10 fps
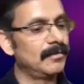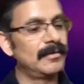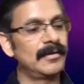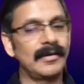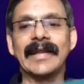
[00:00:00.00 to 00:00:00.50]

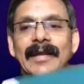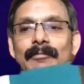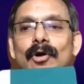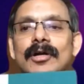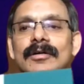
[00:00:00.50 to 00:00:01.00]
writing a
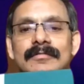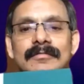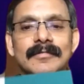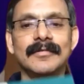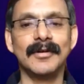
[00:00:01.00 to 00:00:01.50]
book
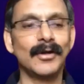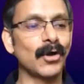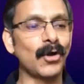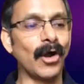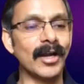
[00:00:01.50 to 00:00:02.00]

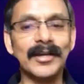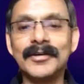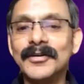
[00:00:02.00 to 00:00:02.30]
called